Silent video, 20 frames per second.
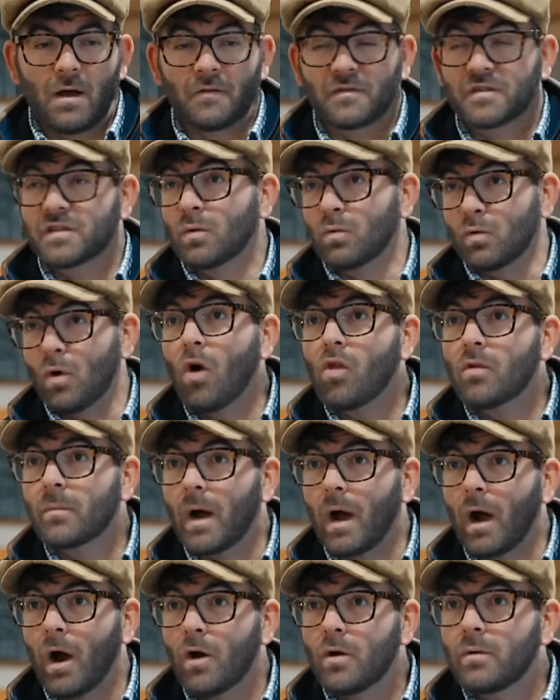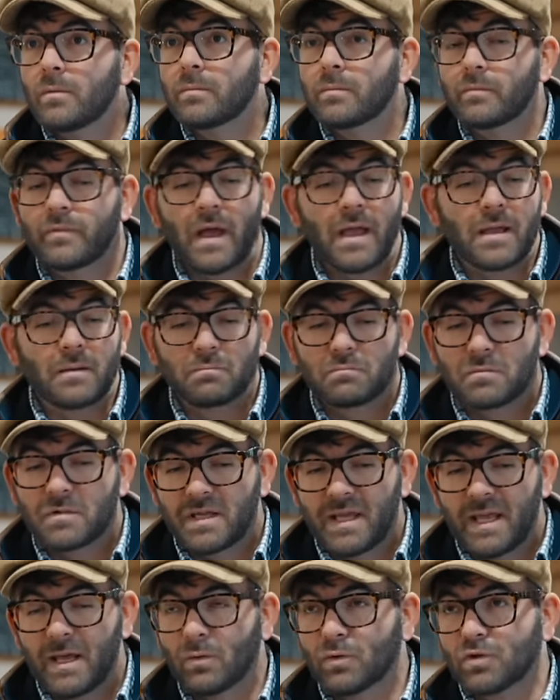I've still got them at home. They
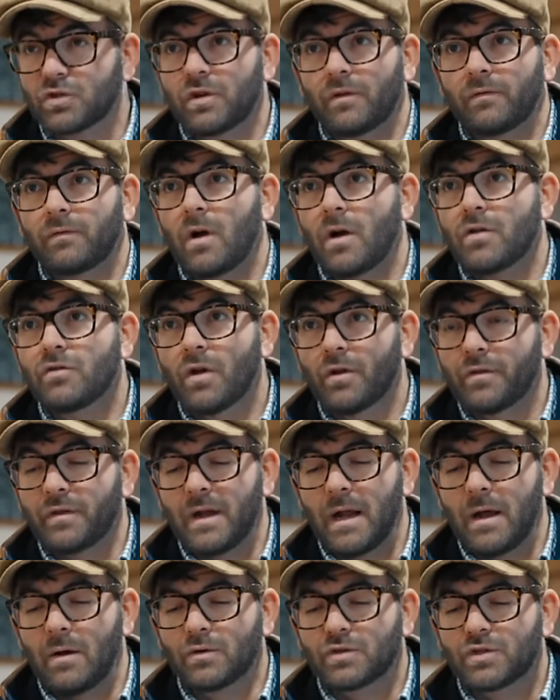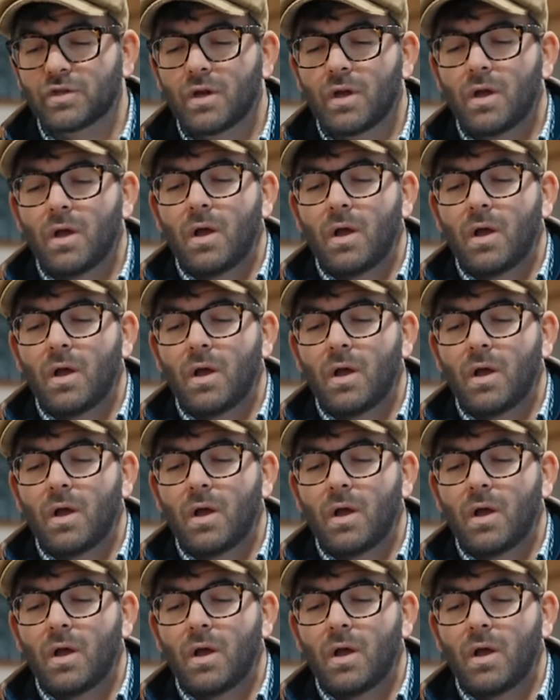kill stuff like nothing else.